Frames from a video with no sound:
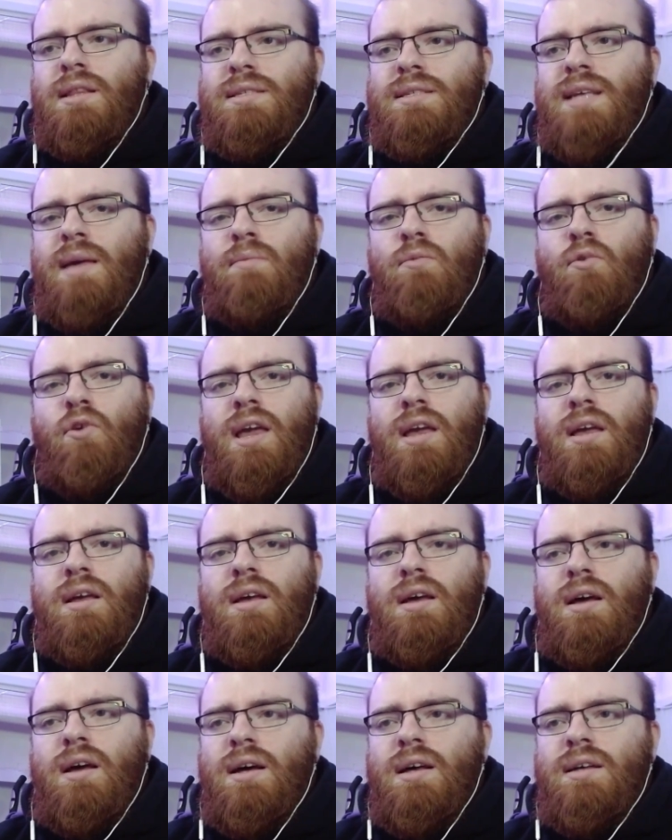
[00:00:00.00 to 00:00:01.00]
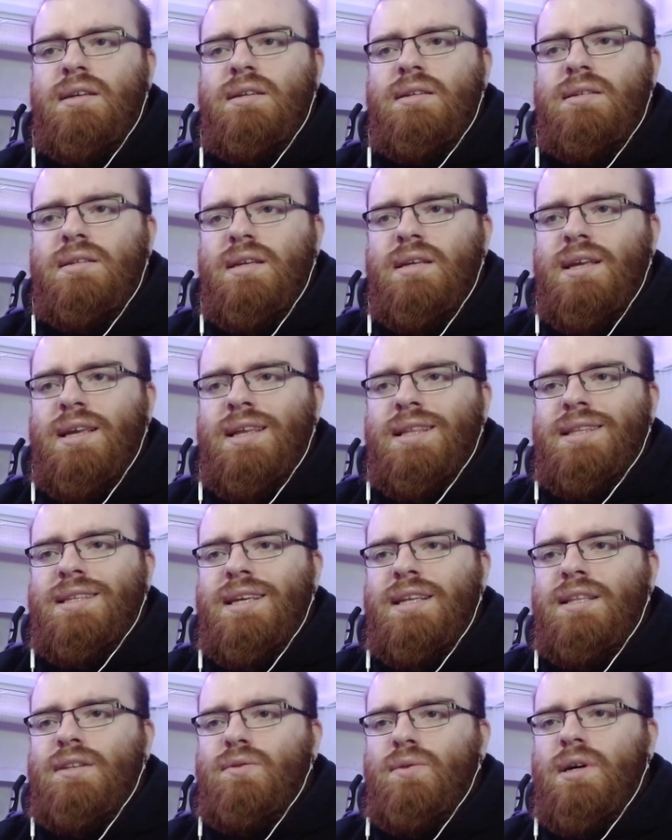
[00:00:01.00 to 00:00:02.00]
same way as he
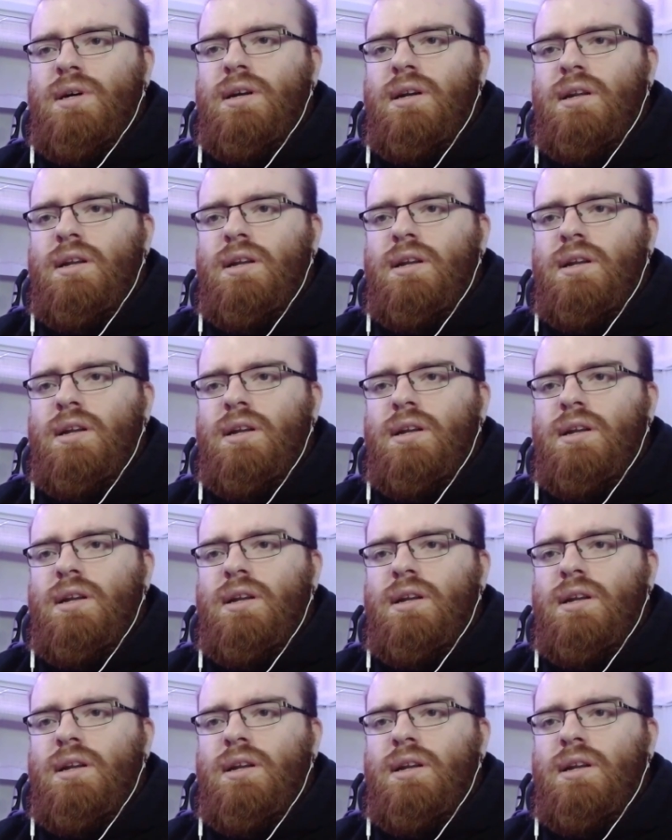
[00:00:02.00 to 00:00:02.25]
did to her.